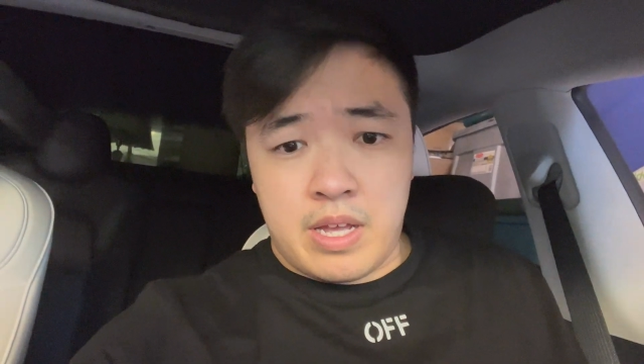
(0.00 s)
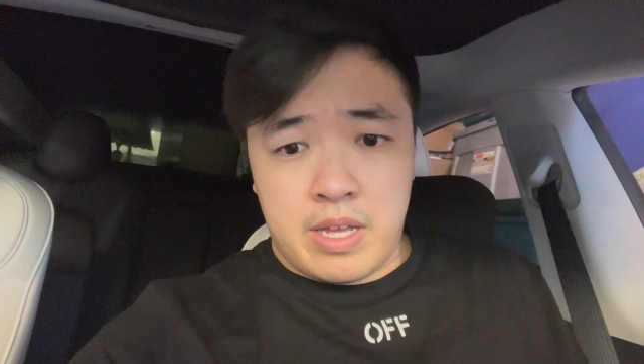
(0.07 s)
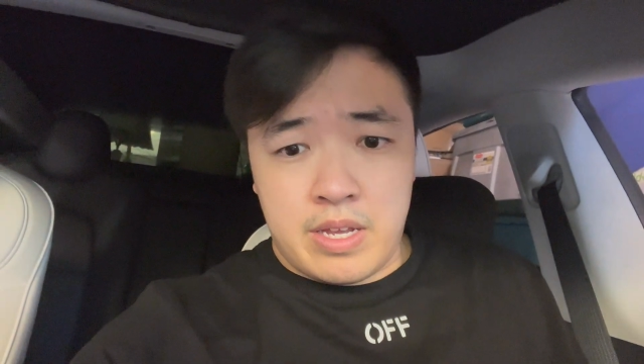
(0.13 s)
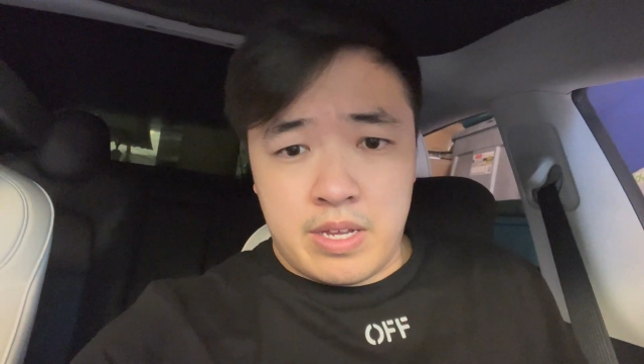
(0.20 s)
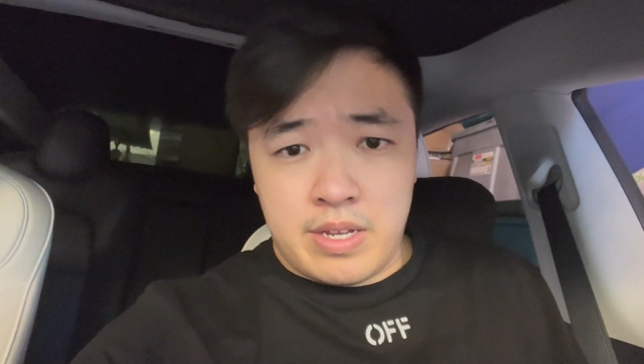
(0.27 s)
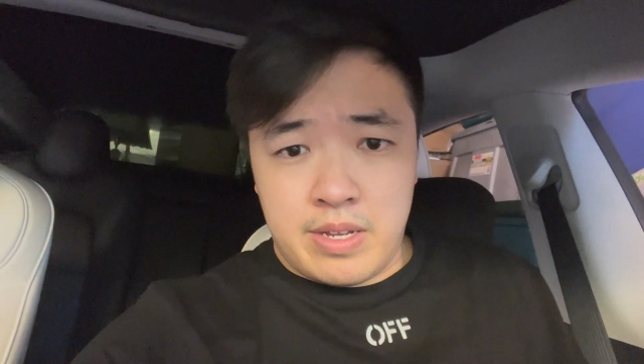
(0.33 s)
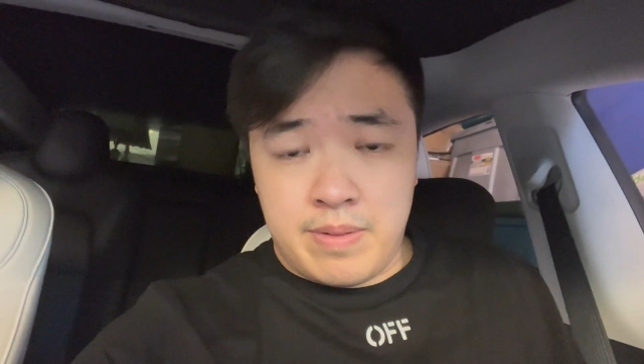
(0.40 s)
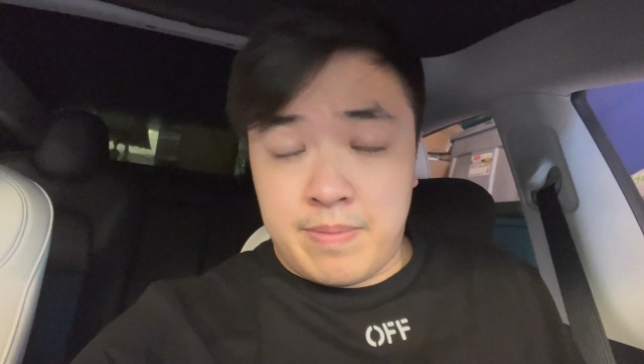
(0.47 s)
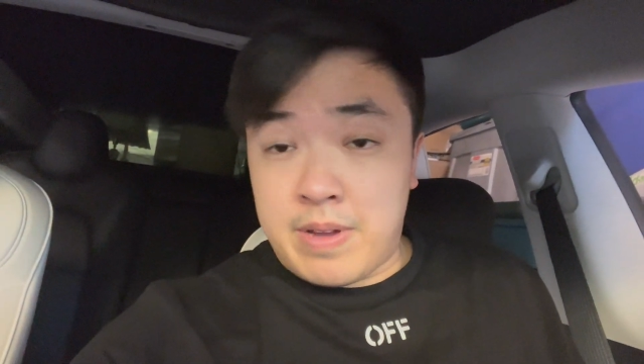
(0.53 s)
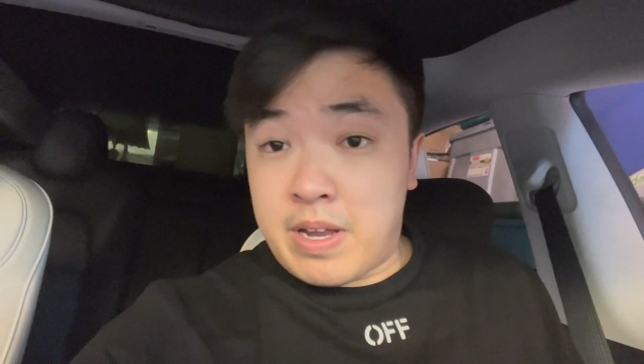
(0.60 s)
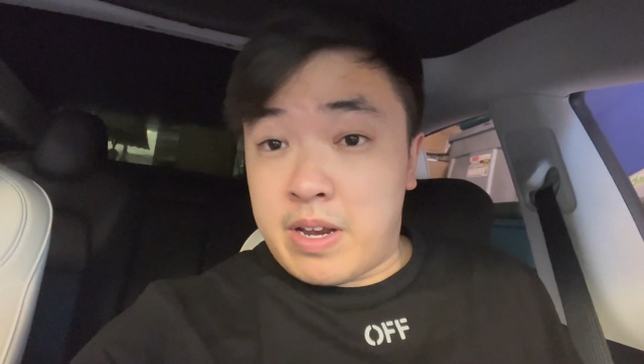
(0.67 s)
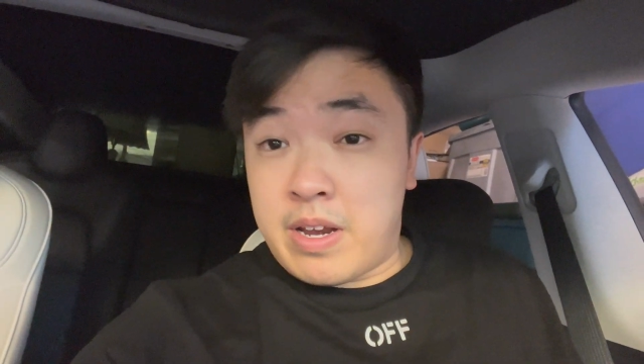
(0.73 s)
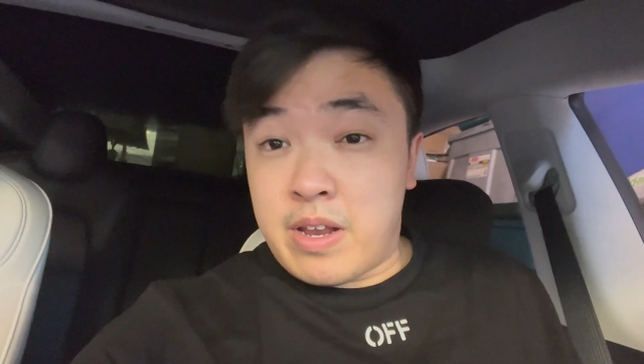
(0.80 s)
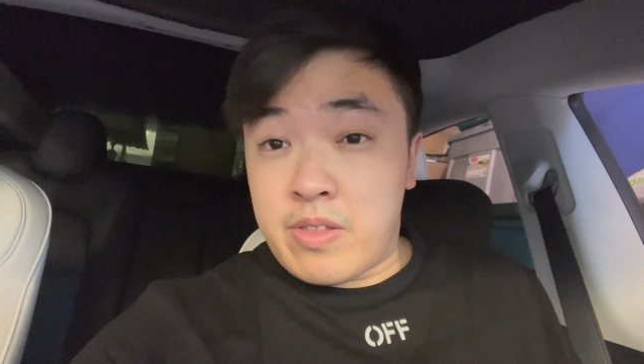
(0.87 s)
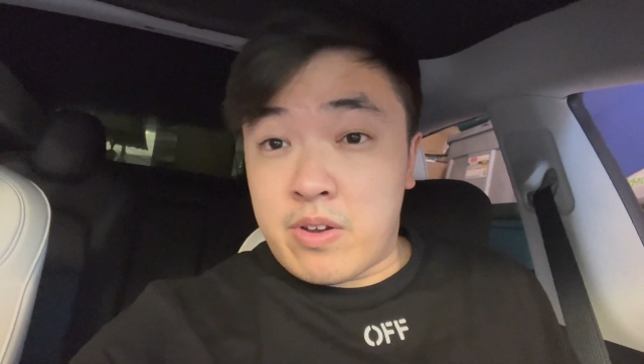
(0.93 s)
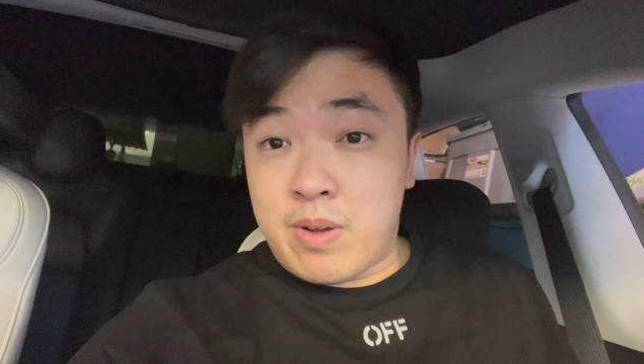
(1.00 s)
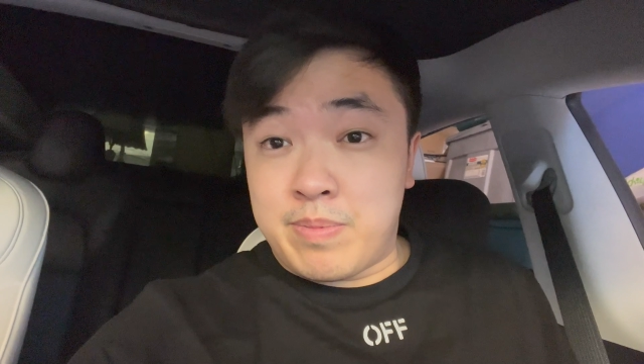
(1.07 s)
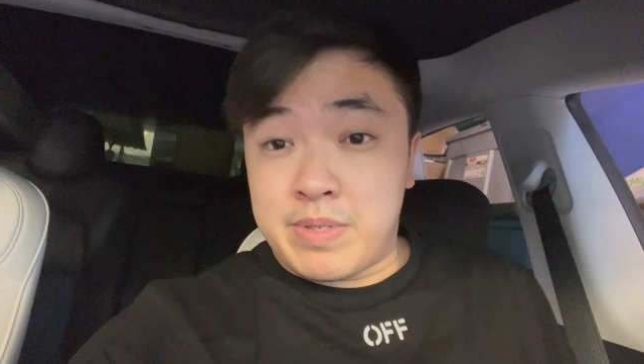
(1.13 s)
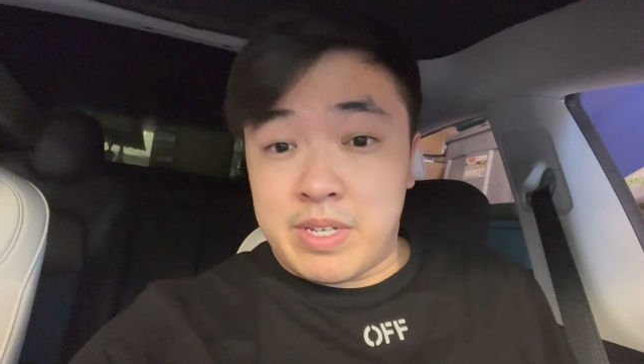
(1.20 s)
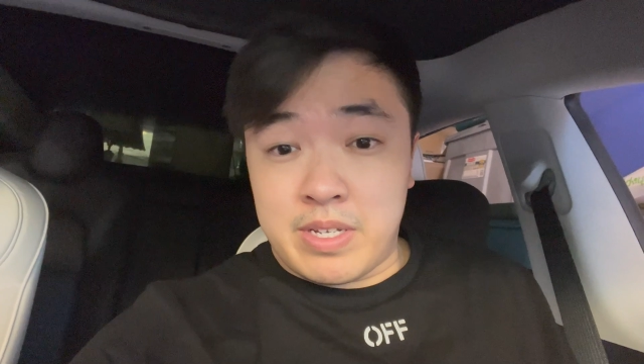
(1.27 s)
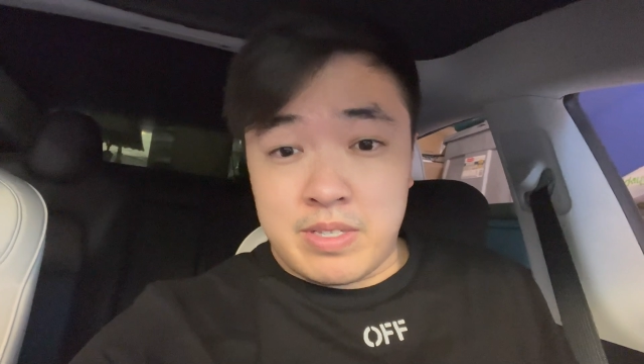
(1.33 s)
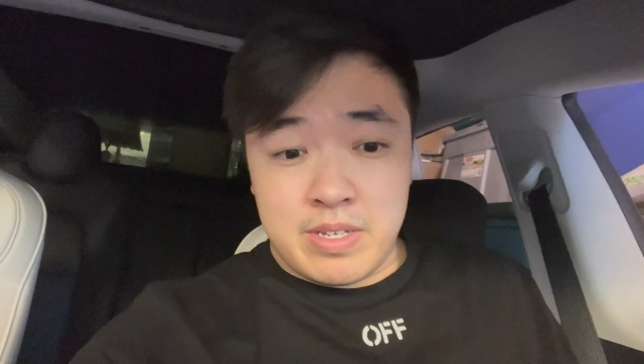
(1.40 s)
I got another
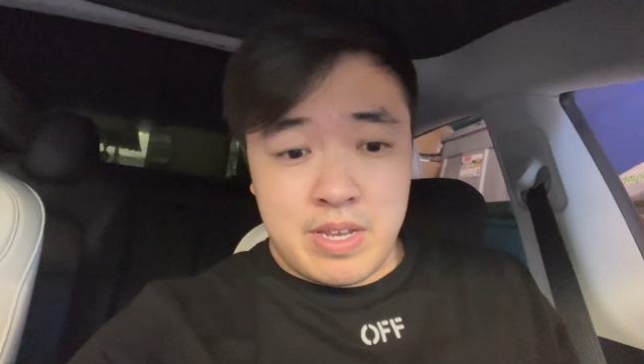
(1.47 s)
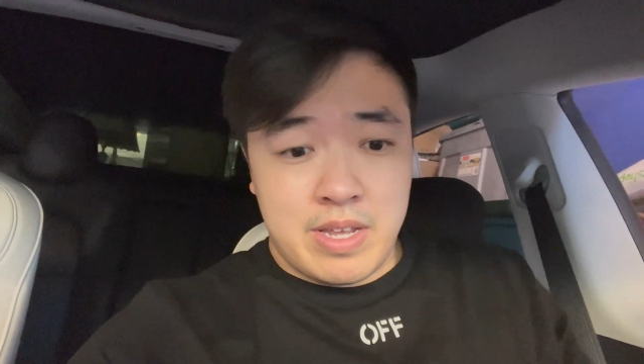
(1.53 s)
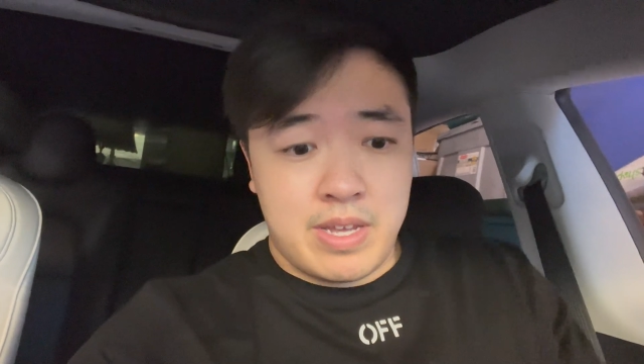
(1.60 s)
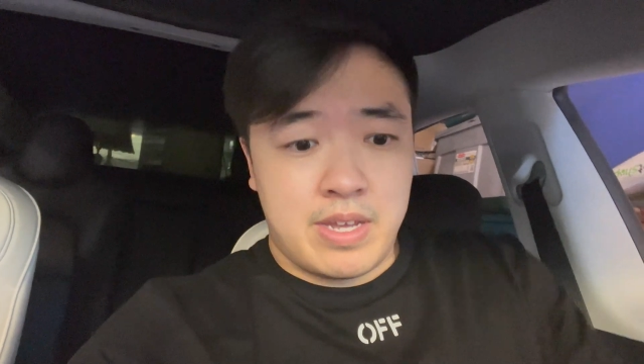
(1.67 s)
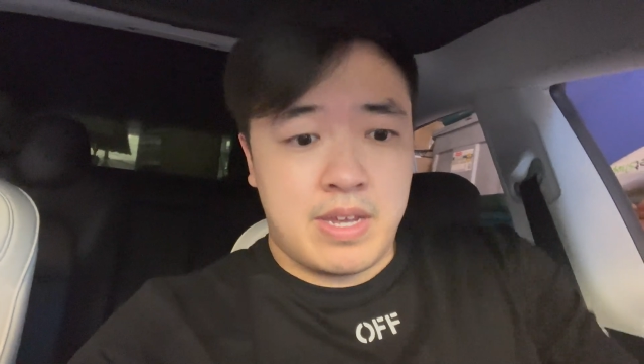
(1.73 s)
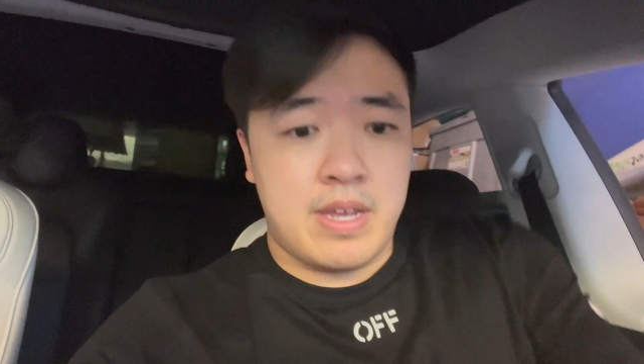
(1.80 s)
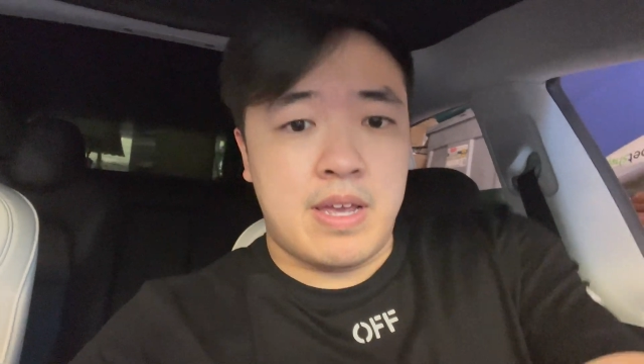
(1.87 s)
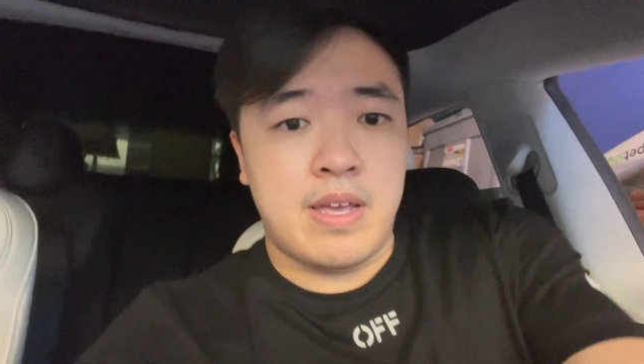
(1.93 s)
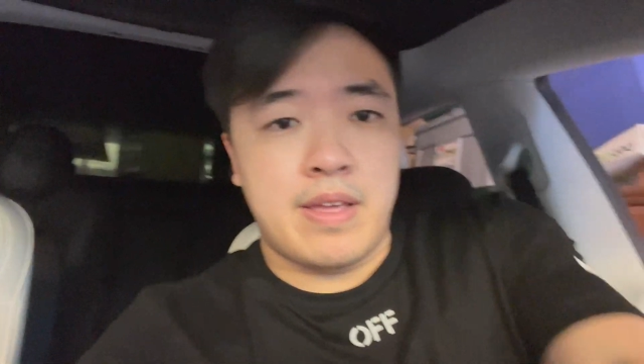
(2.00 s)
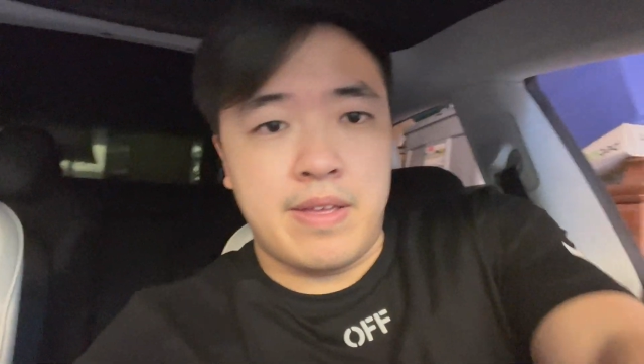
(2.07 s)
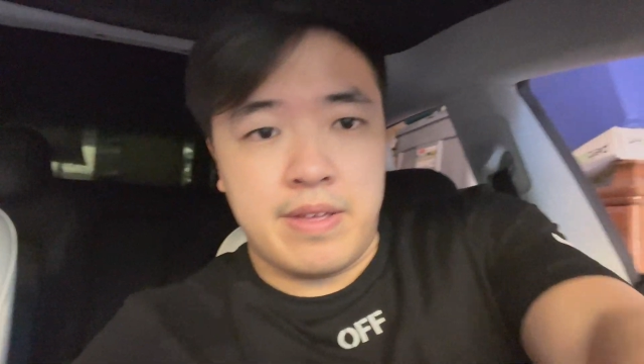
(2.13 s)
update today.